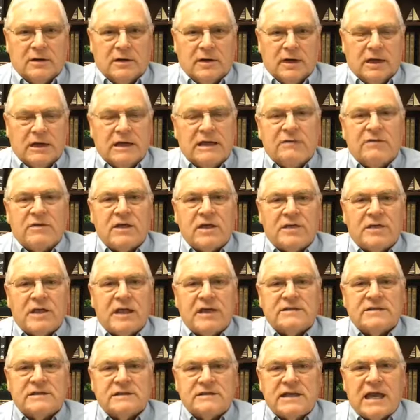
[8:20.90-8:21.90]
And even the
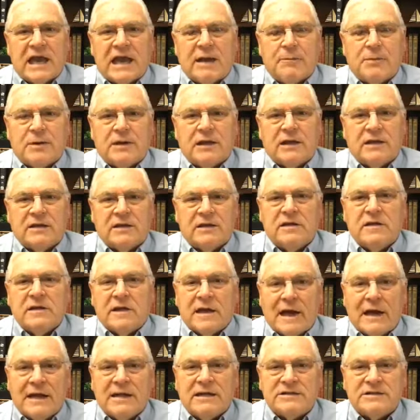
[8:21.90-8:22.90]
things that's happening in the
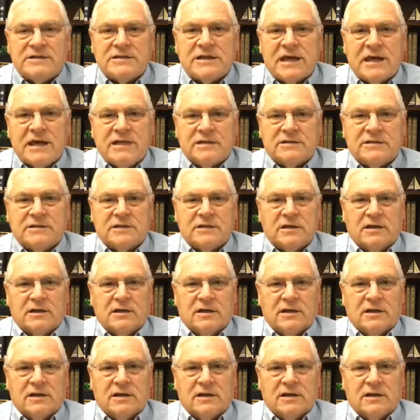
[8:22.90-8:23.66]
United States